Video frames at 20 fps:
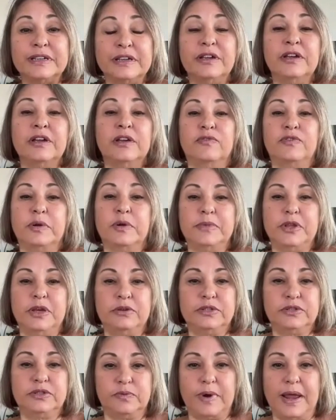from
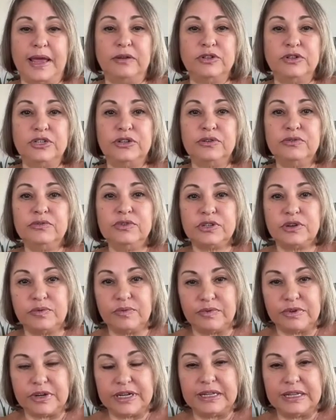those around you to
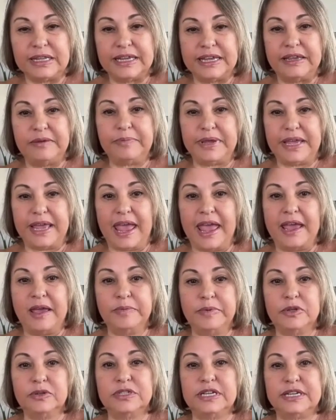really be
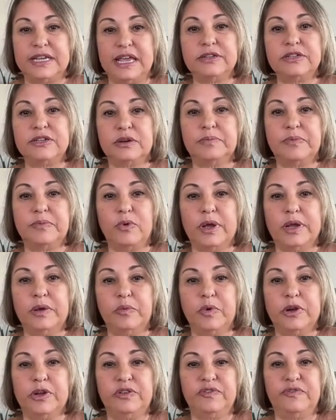able to get to a point
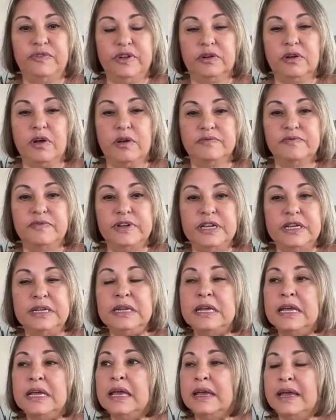where you feel confident.
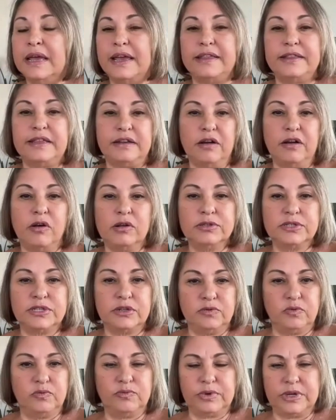And then
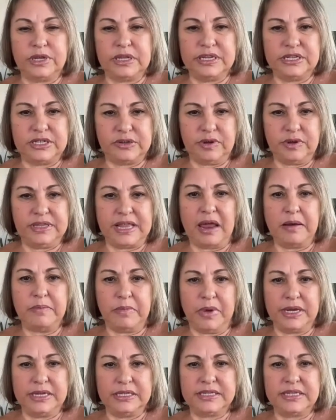also really doing that
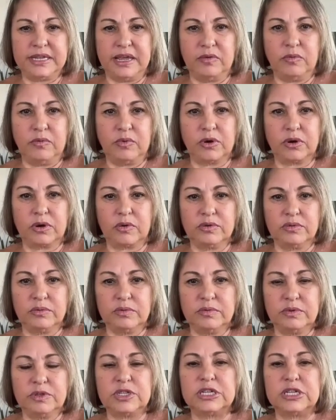mindset work
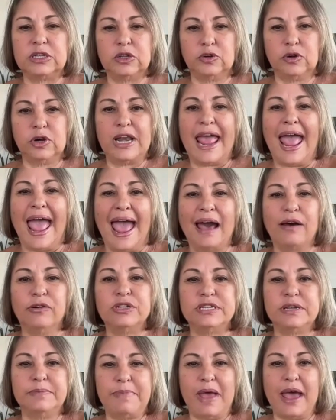to learn how
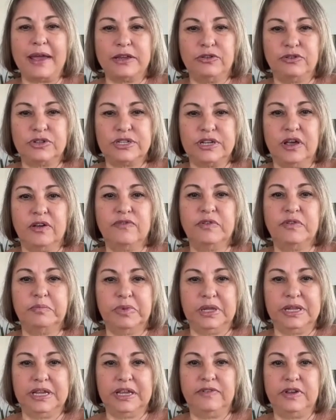to back yourself and
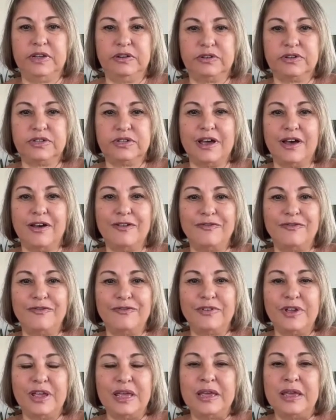believe in yourself.
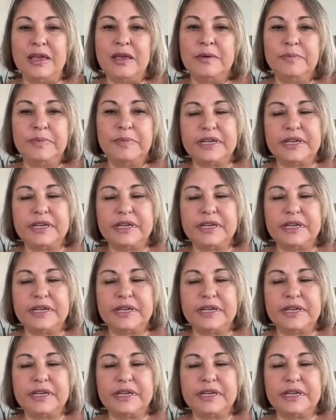Because